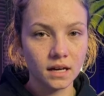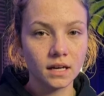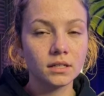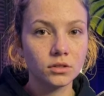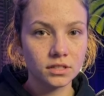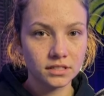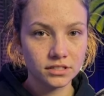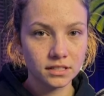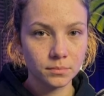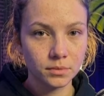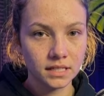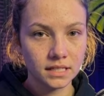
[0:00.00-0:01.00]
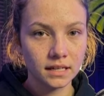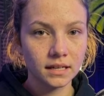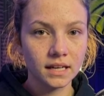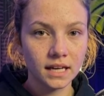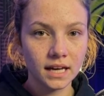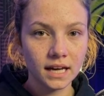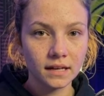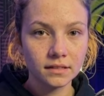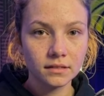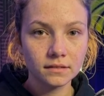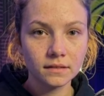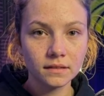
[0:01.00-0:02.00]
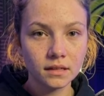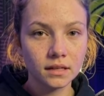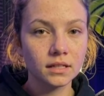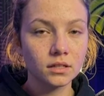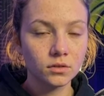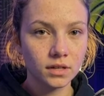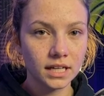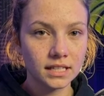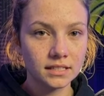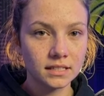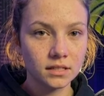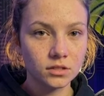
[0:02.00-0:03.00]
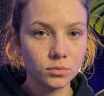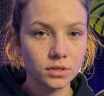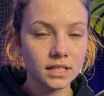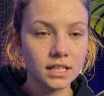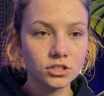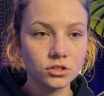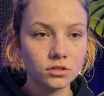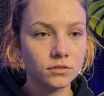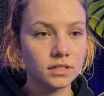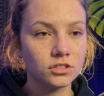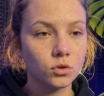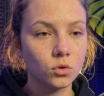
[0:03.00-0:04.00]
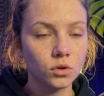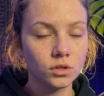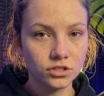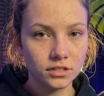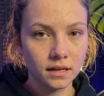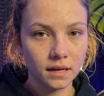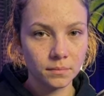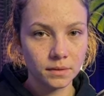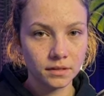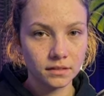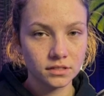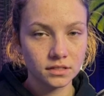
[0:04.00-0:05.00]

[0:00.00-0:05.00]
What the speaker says: you can simply have and create a duplication of this course, but